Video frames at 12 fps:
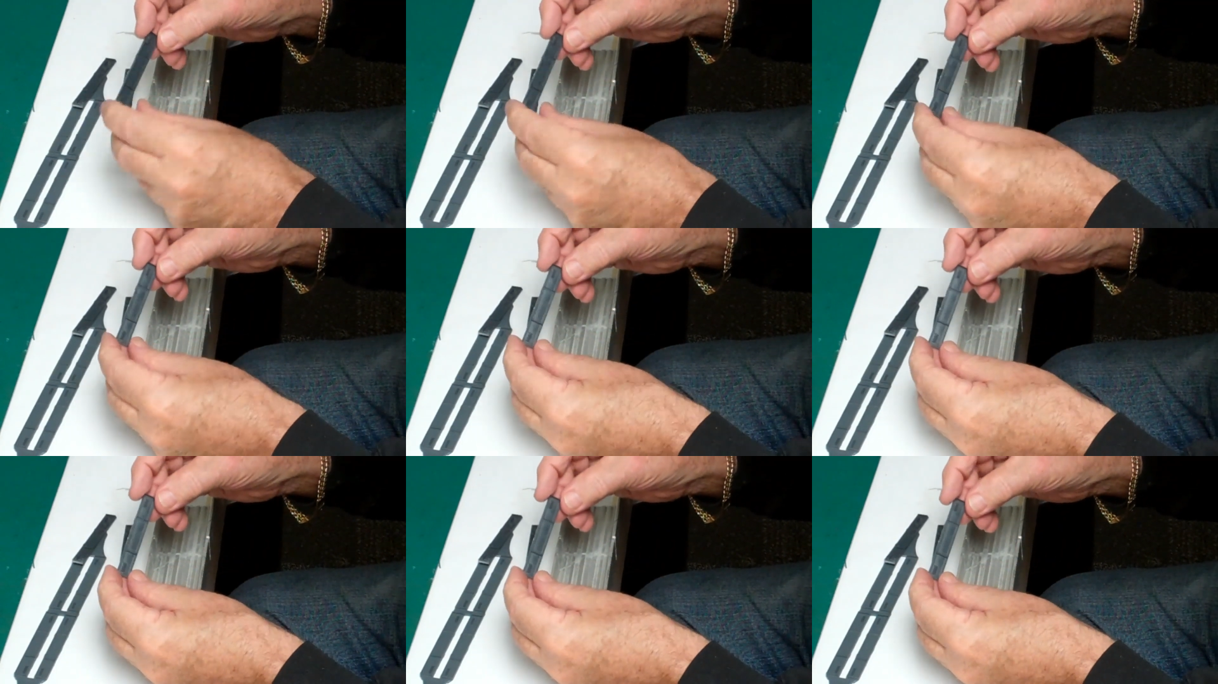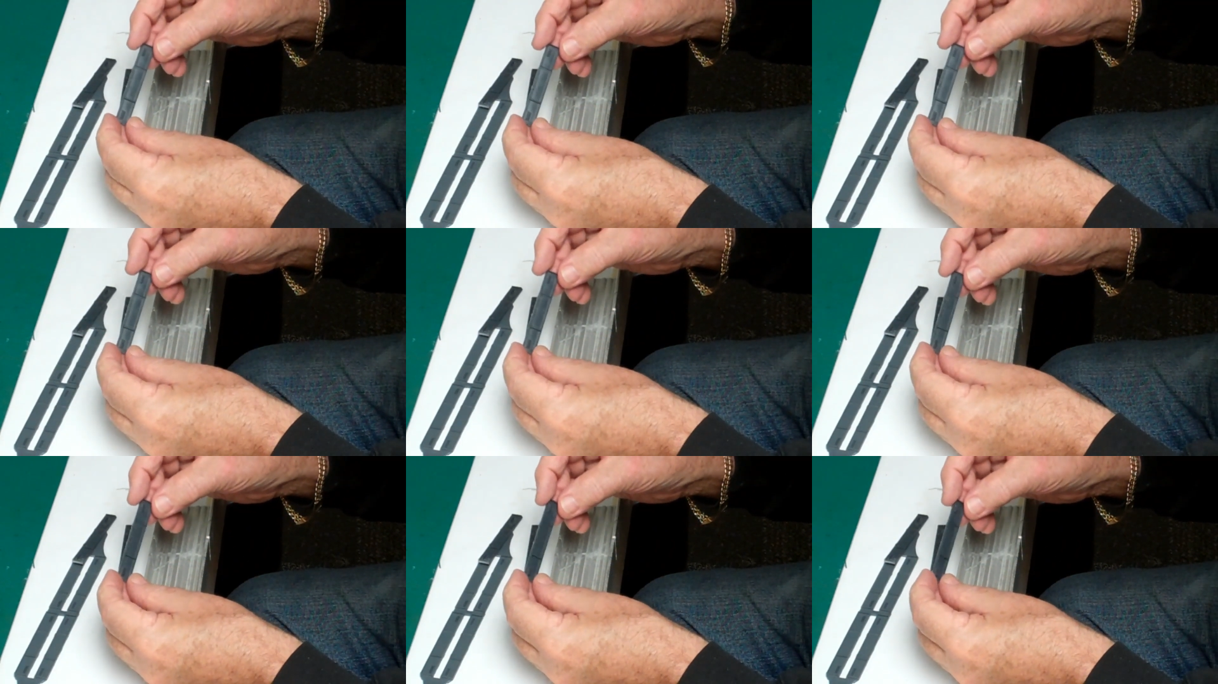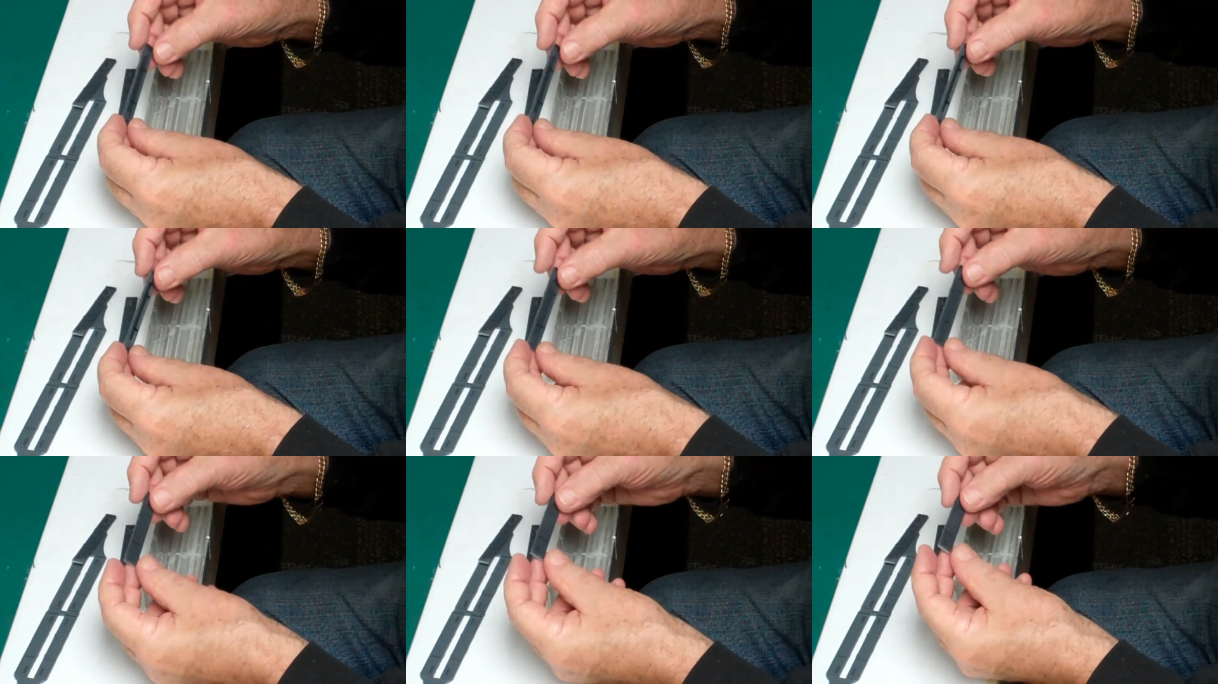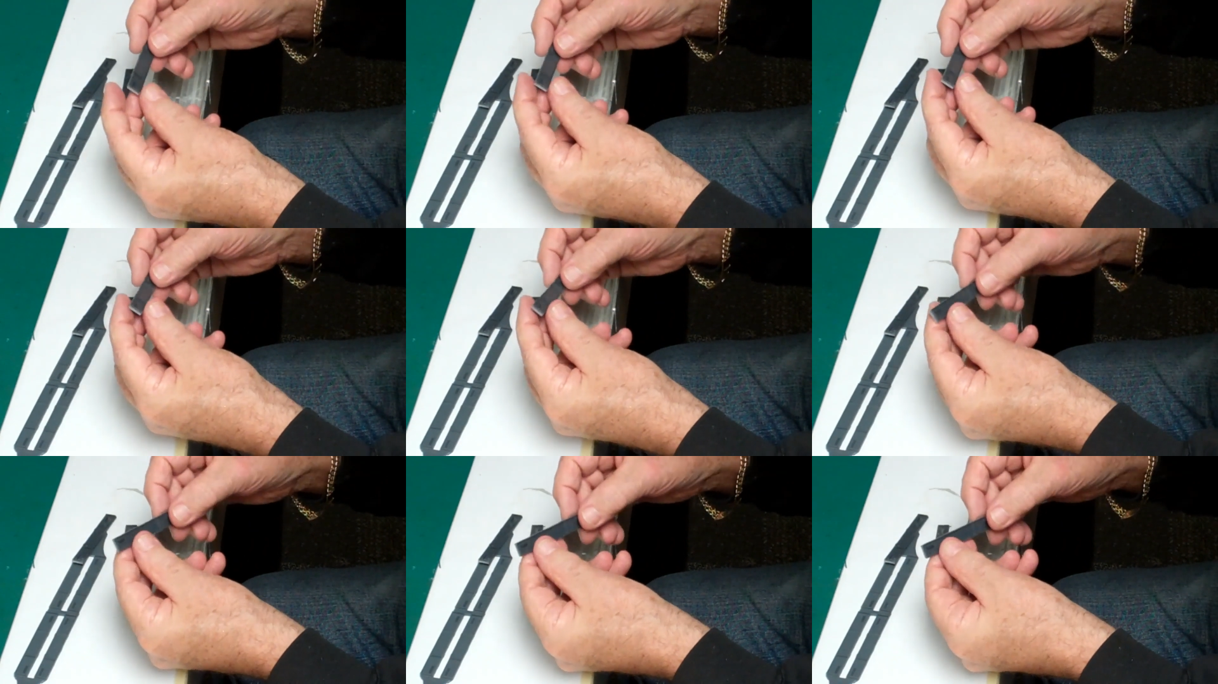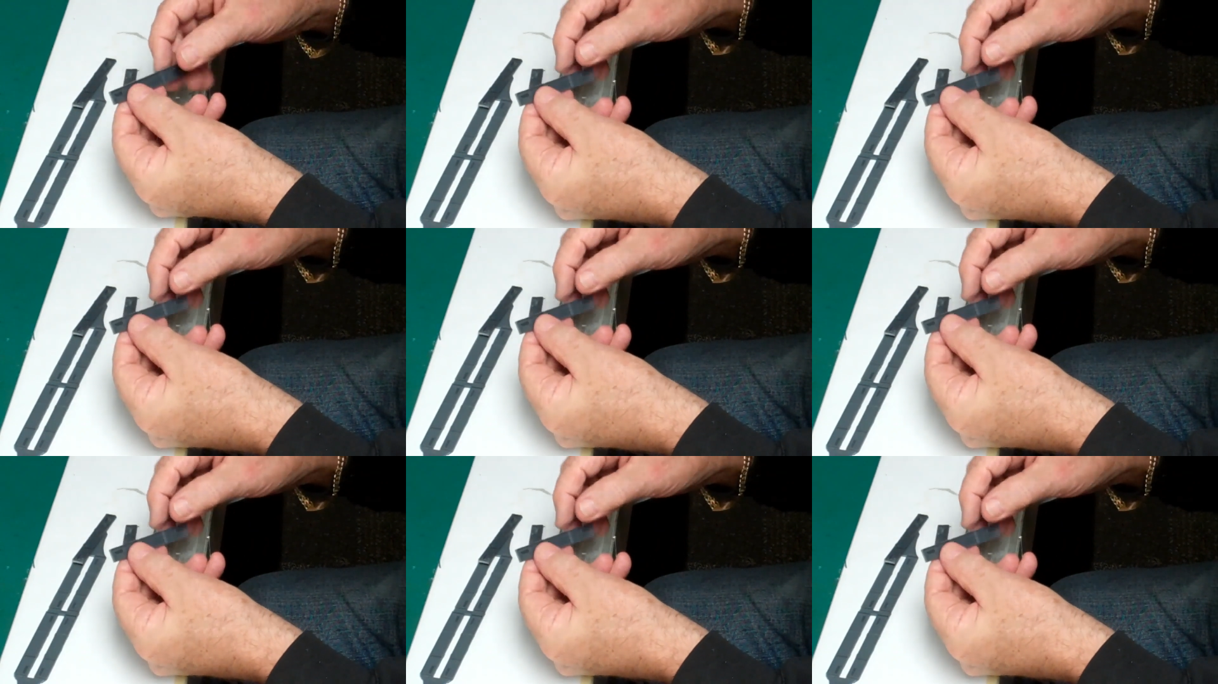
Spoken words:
Nobody's mouth can be seen.